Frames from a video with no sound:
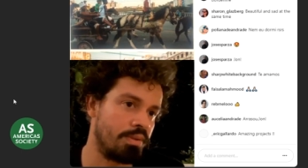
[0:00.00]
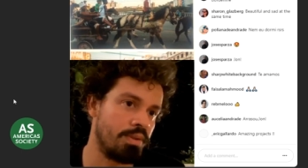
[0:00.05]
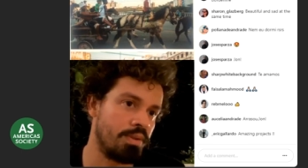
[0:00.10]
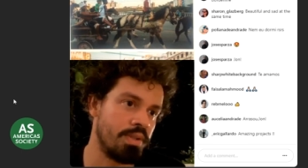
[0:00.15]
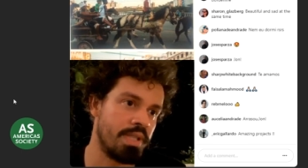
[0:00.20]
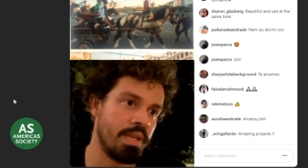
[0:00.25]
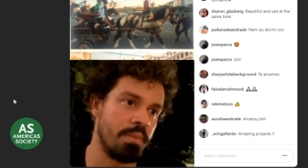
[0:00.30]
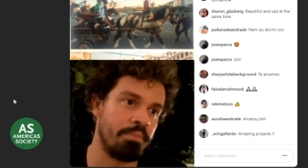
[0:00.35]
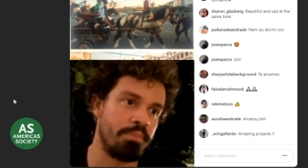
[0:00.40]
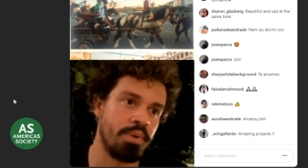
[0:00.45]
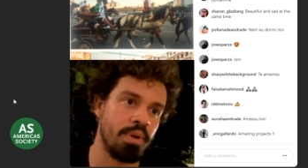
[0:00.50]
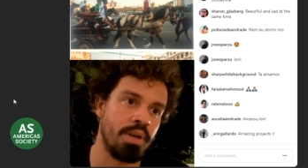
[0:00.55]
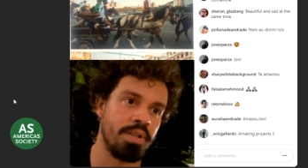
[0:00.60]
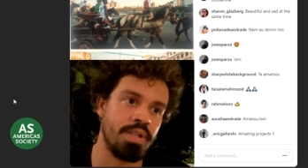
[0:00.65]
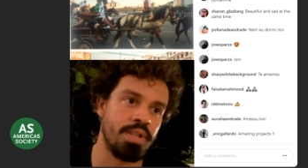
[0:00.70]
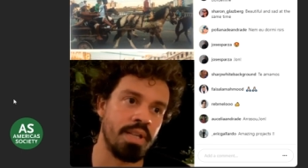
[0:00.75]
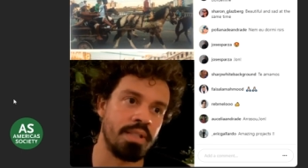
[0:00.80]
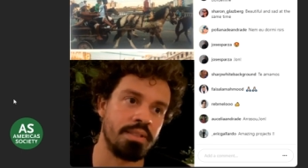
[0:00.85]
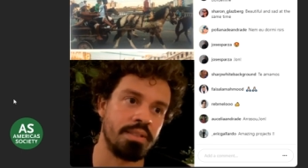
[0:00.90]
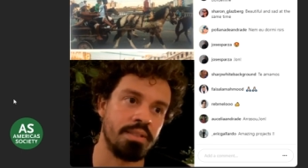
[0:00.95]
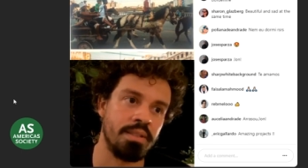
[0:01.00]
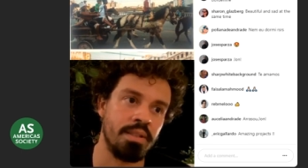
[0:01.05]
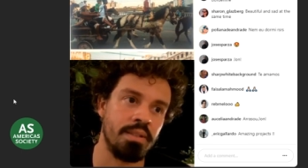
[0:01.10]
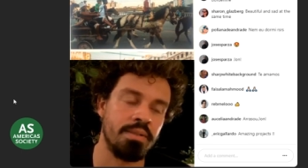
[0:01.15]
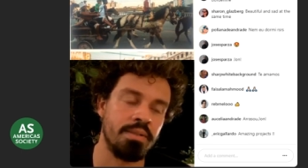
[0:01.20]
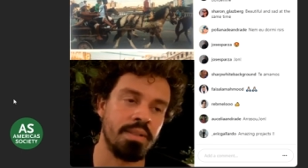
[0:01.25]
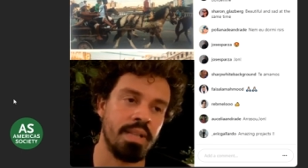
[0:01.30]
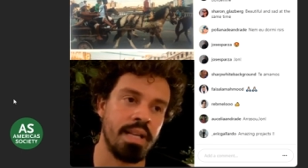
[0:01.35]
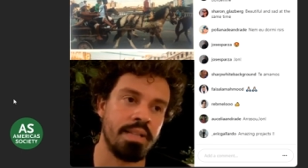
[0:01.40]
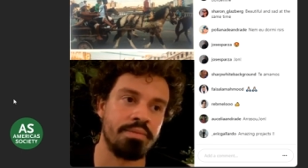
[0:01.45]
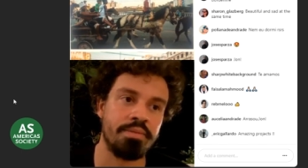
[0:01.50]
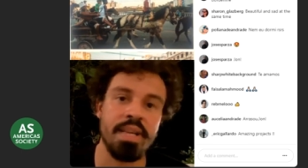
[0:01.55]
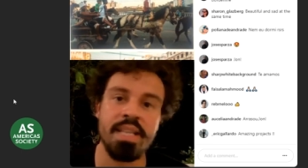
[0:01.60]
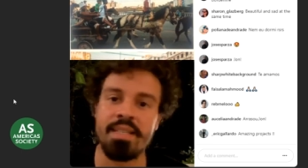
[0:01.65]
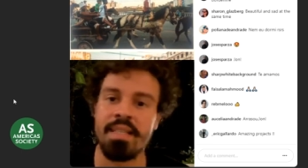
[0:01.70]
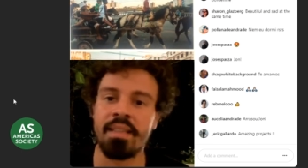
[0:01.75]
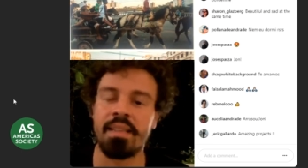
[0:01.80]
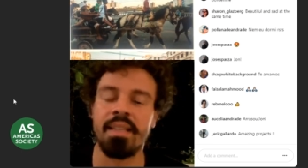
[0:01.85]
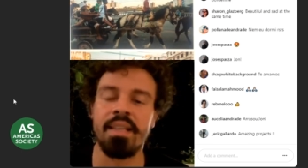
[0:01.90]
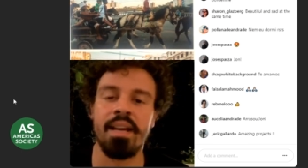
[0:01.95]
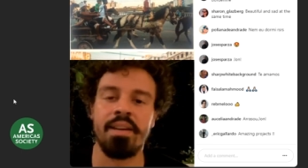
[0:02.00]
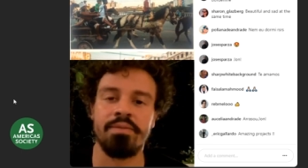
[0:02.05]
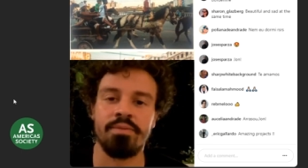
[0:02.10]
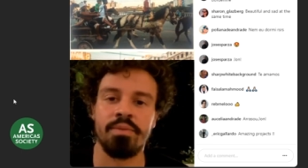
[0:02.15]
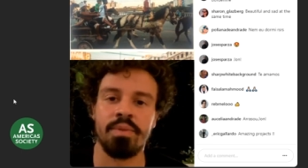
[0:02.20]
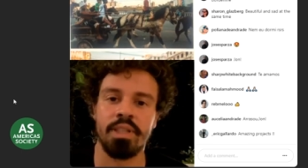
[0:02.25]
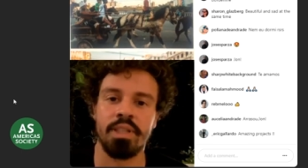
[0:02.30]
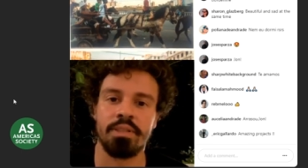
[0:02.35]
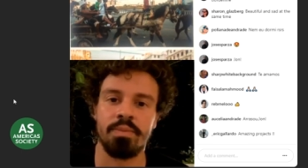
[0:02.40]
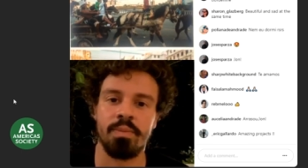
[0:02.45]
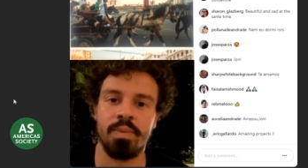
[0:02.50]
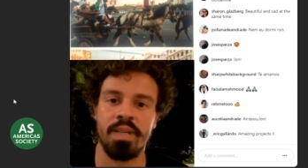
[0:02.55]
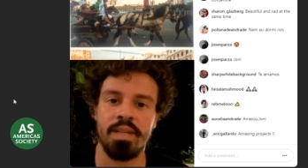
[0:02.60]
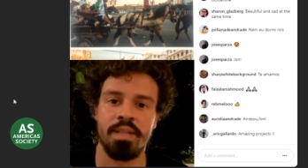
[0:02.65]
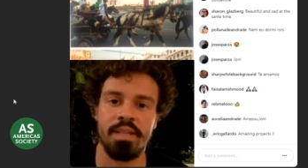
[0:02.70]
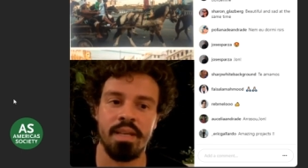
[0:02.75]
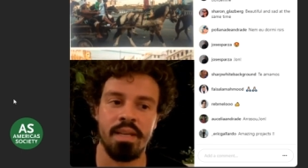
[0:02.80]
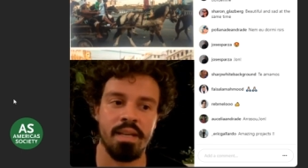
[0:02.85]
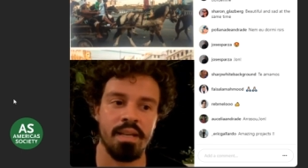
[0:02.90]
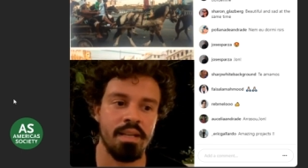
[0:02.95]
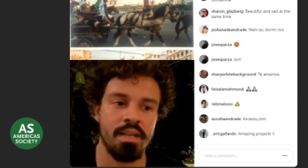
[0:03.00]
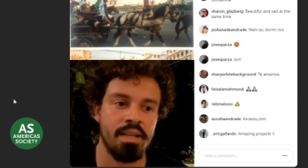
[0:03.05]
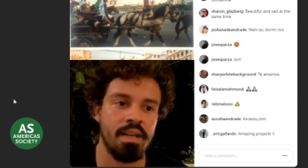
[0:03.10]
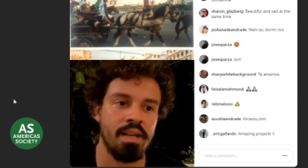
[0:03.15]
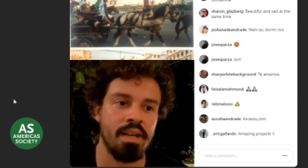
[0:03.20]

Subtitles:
some projects. No, recently I've worked with a